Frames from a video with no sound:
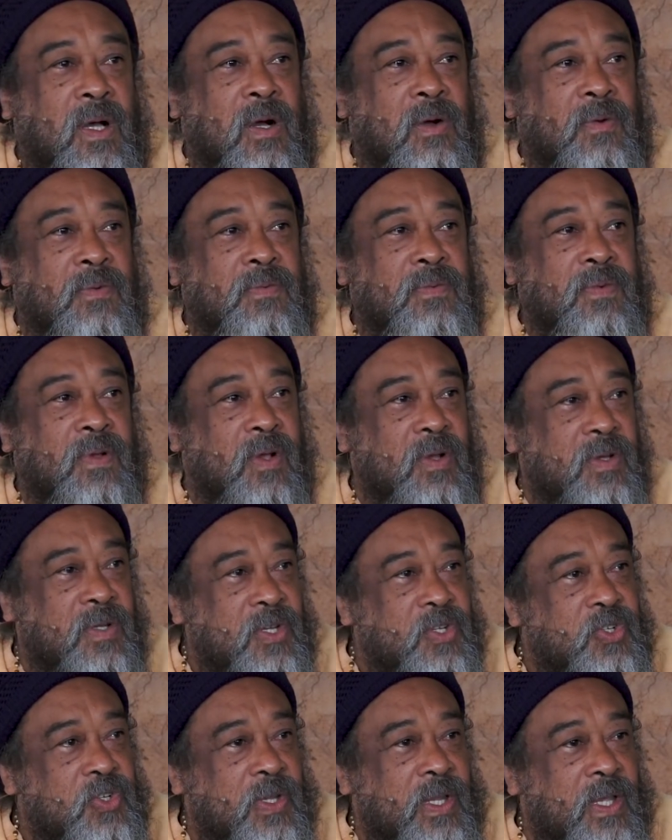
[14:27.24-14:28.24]
of
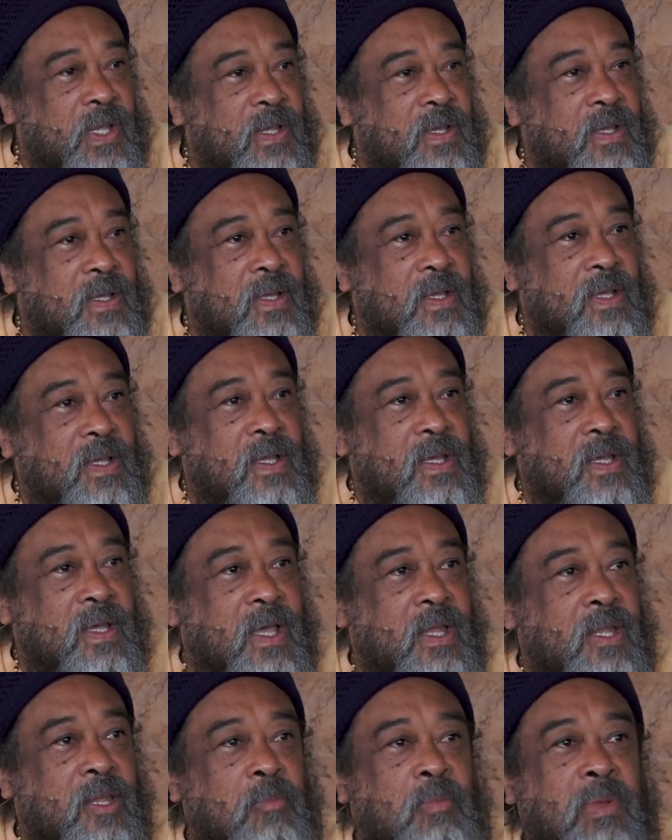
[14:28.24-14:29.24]
conditioning
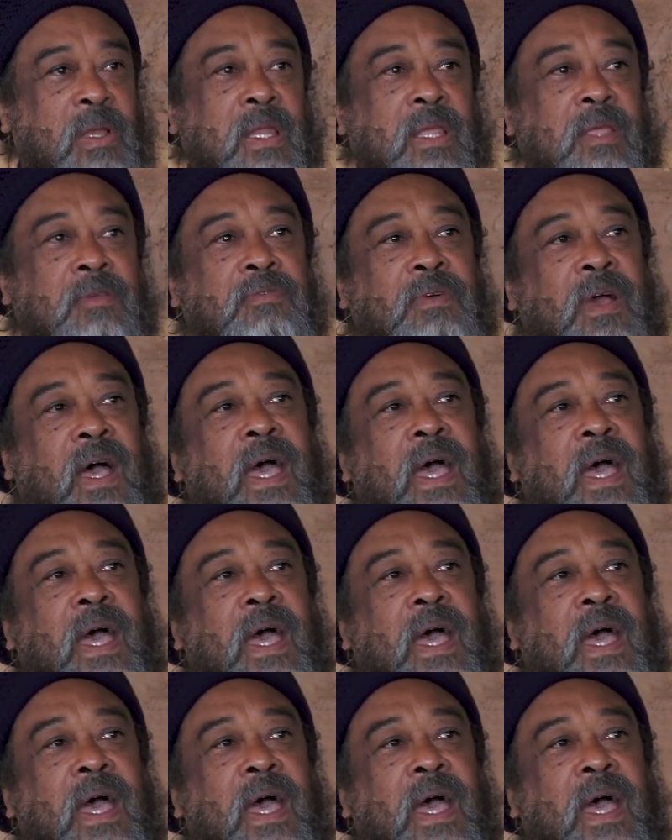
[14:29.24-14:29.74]
and the belief